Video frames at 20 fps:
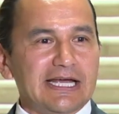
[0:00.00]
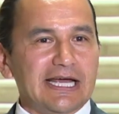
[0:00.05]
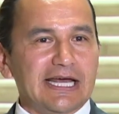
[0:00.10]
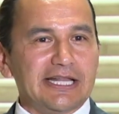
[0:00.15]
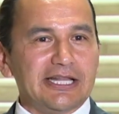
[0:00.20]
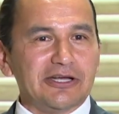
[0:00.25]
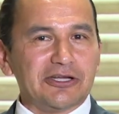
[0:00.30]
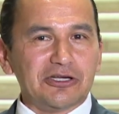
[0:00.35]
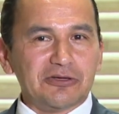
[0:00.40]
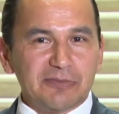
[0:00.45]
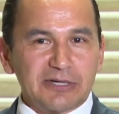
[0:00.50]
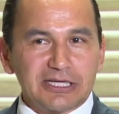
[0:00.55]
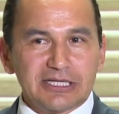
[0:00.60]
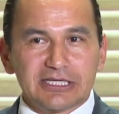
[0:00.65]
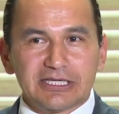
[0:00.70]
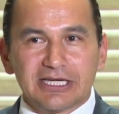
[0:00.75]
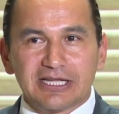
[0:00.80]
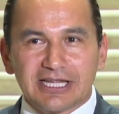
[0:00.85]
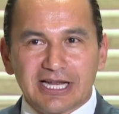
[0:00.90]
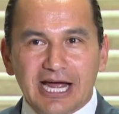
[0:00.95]
and the
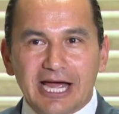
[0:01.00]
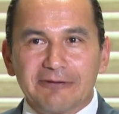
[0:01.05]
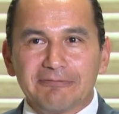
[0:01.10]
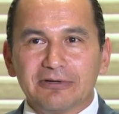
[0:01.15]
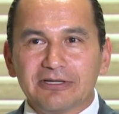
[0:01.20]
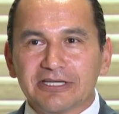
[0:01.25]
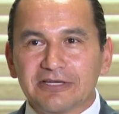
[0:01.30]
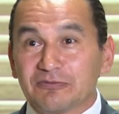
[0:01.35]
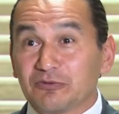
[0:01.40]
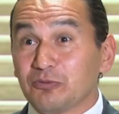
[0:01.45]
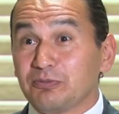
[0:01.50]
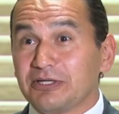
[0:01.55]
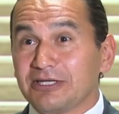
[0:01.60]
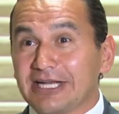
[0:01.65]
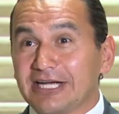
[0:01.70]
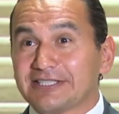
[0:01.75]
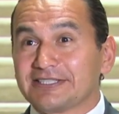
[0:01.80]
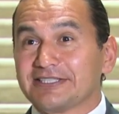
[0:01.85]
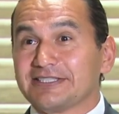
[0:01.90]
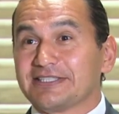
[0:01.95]
humility that I believe will be
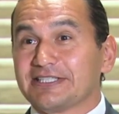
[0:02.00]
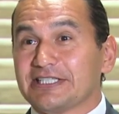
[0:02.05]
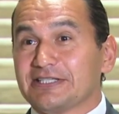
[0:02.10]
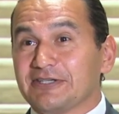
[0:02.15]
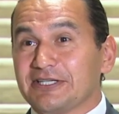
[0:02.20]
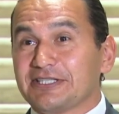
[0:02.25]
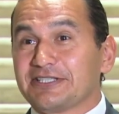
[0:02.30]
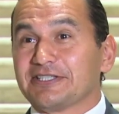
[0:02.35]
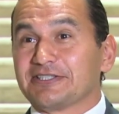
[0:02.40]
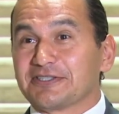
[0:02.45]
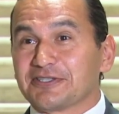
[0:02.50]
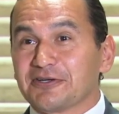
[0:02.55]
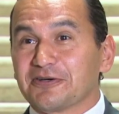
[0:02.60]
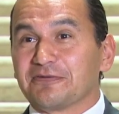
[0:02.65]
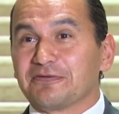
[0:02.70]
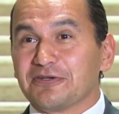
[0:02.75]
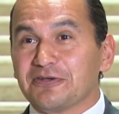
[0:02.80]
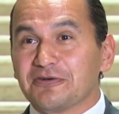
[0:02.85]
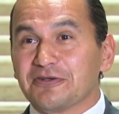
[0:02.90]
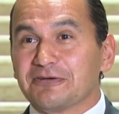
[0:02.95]
necessary to
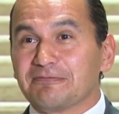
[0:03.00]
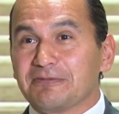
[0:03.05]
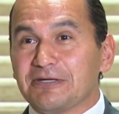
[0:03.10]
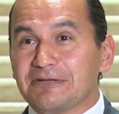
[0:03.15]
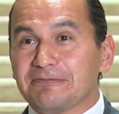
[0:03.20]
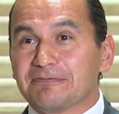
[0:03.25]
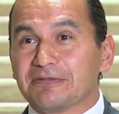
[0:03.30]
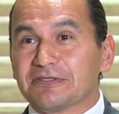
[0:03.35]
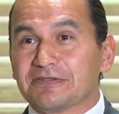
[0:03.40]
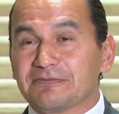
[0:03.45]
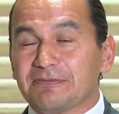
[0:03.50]
serve you, the people of